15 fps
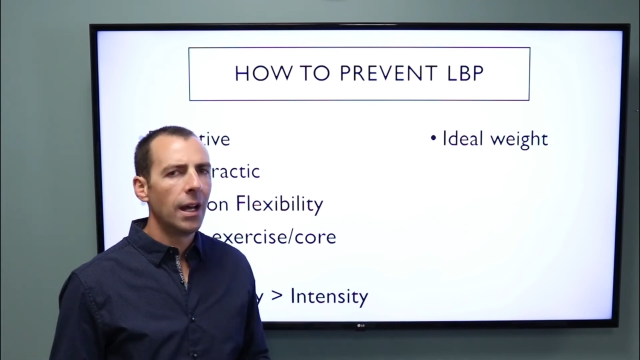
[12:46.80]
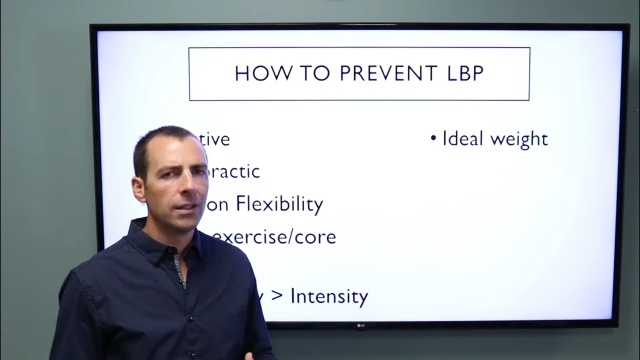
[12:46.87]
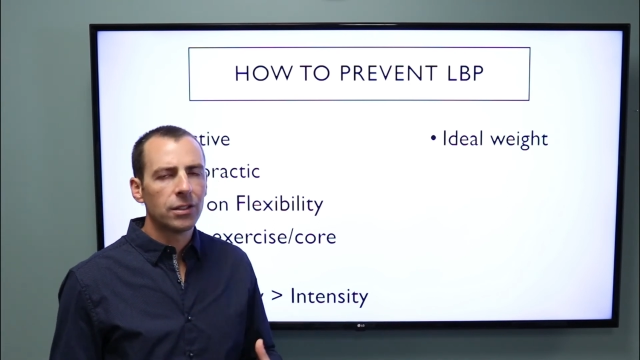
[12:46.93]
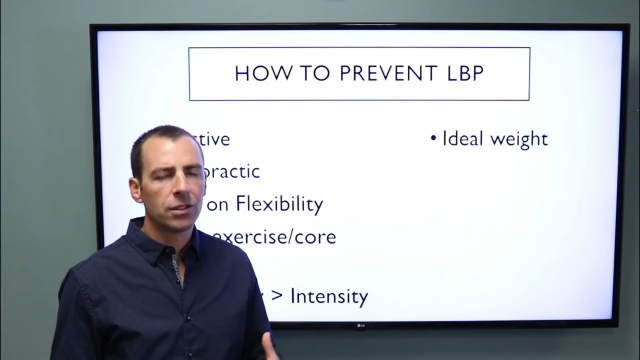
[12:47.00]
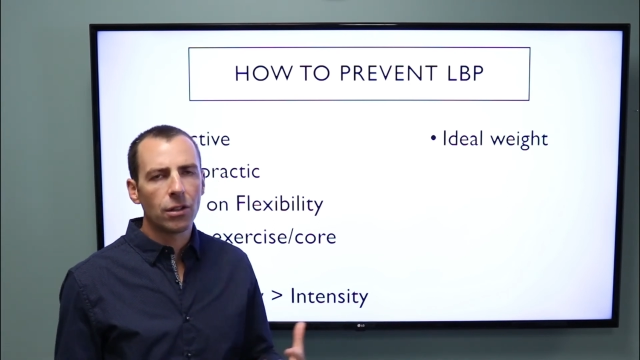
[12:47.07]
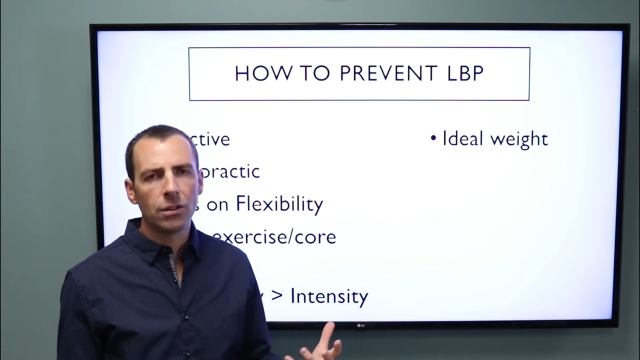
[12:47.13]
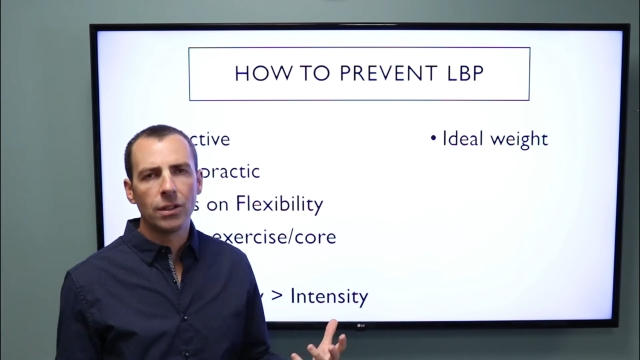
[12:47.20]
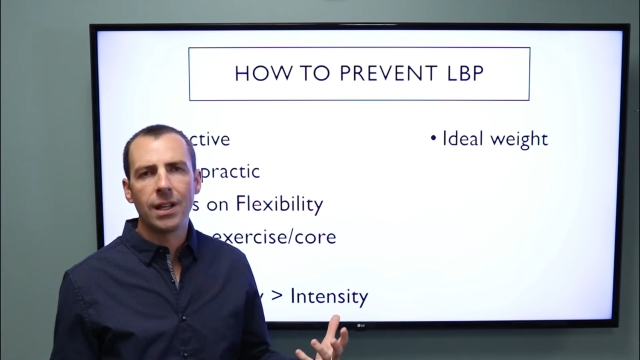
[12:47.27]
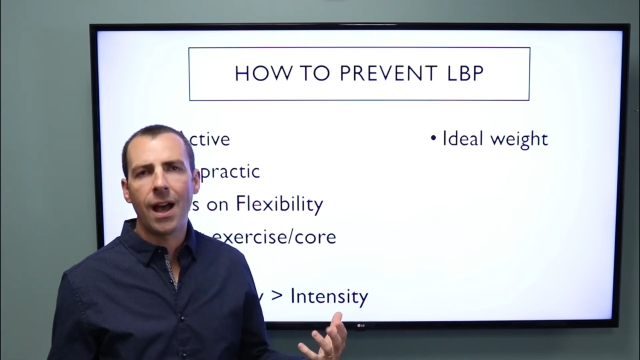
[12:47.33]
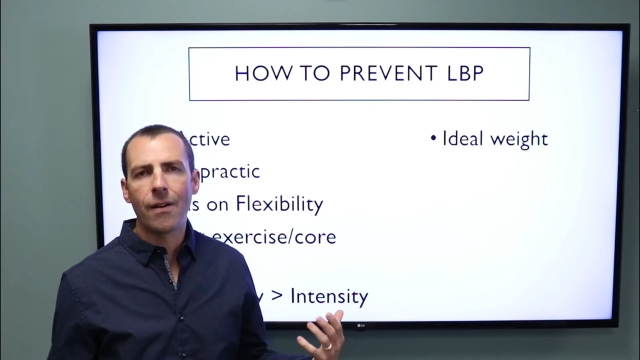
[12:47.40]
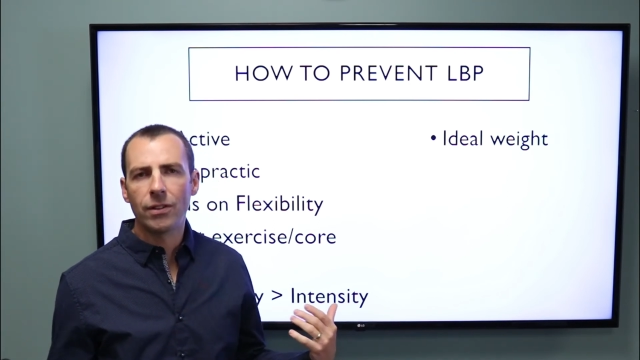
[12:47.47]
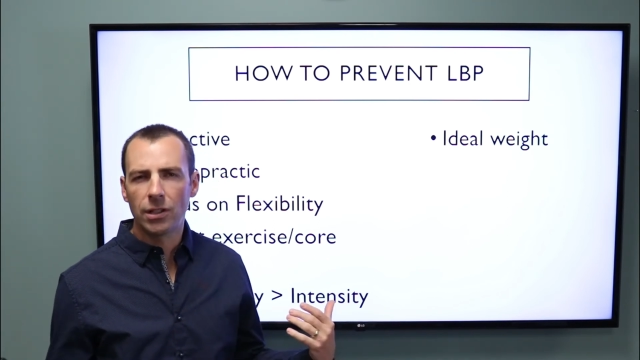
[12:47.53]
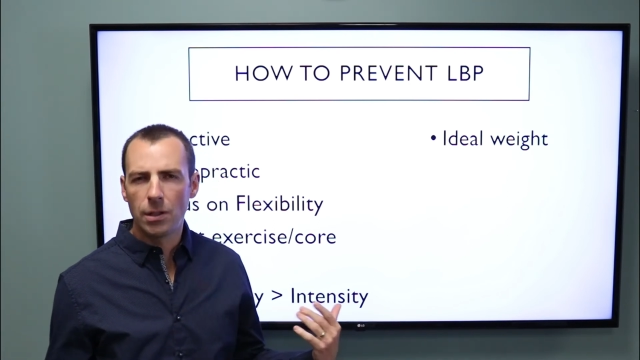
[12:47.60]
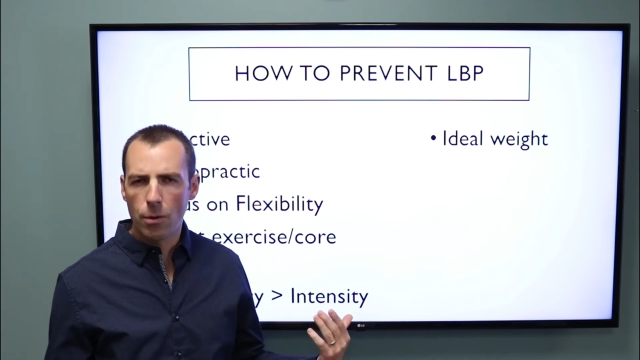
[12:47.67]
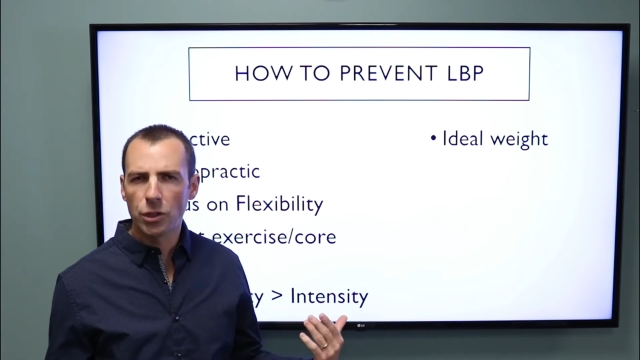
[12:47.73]
Certainly,
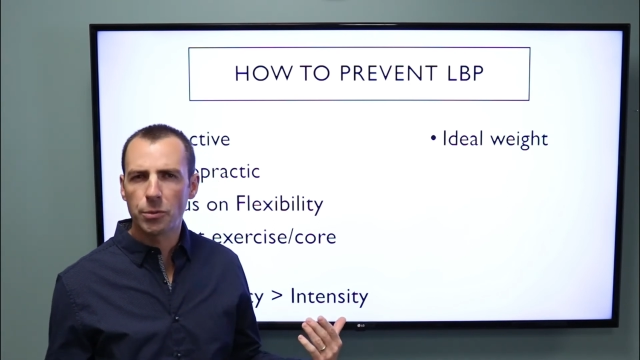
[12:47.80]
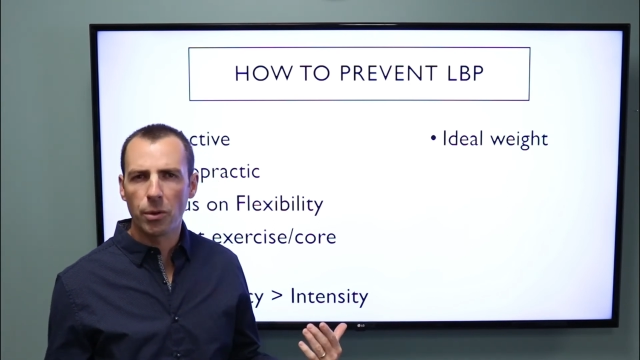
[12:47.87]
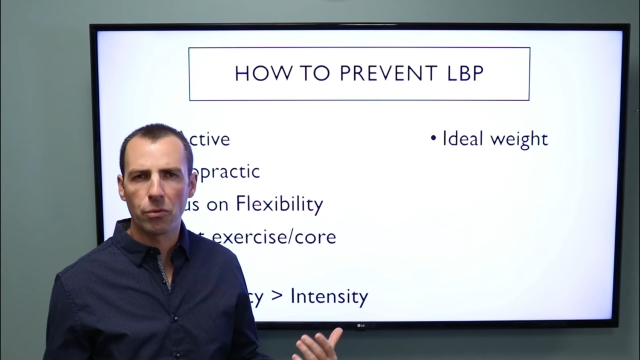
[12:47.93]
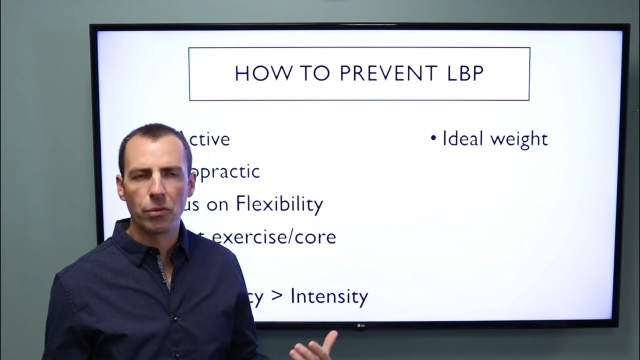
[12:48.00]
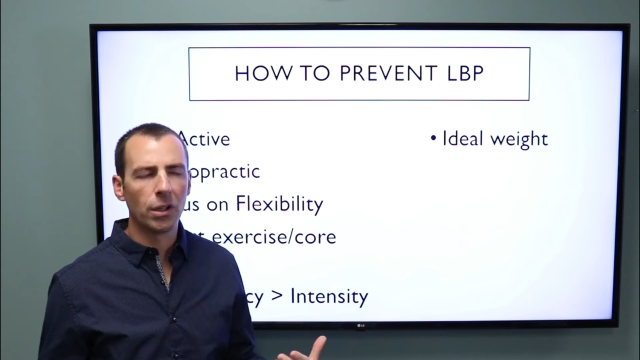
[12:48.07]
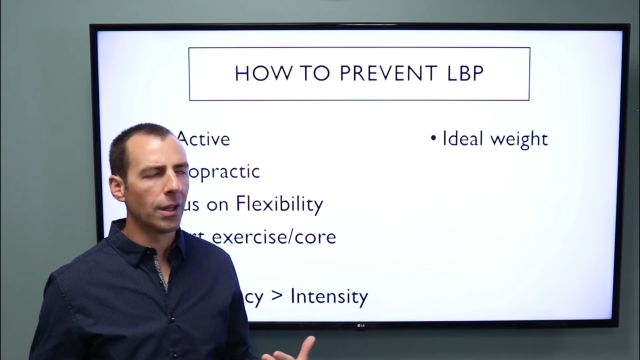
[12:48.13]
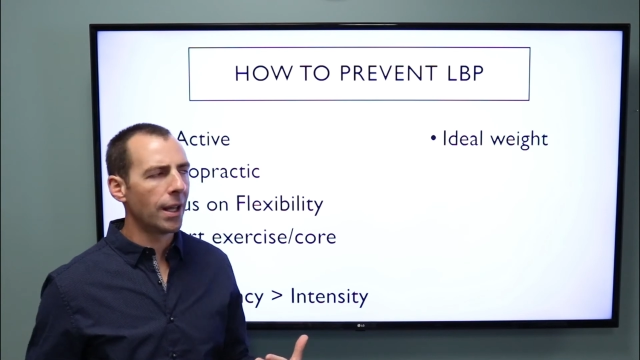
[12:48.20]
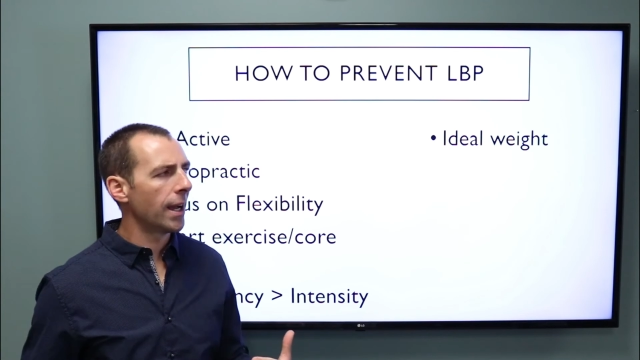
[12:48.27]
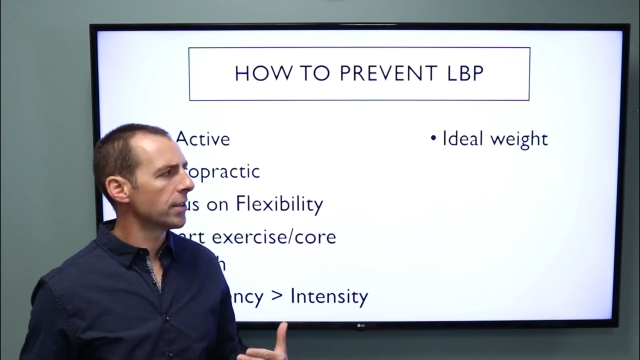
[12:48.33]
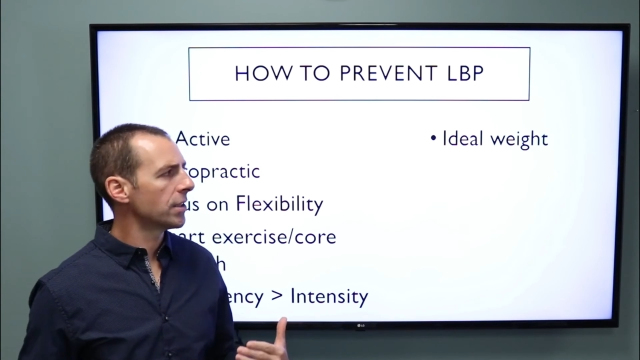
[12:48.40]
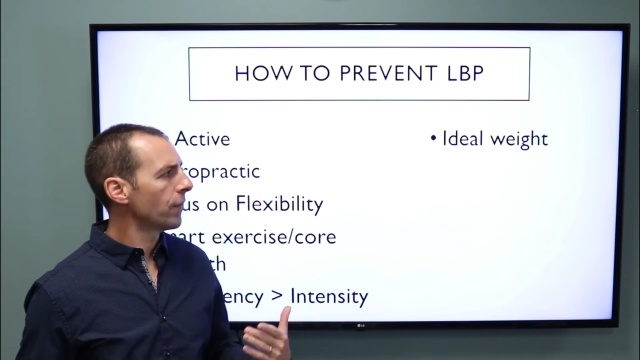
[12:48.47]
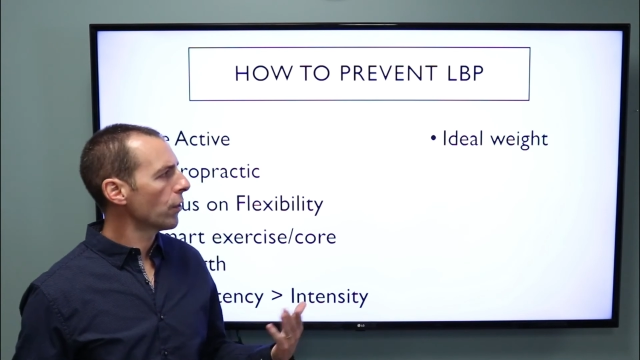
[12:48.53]
obviously, most people realize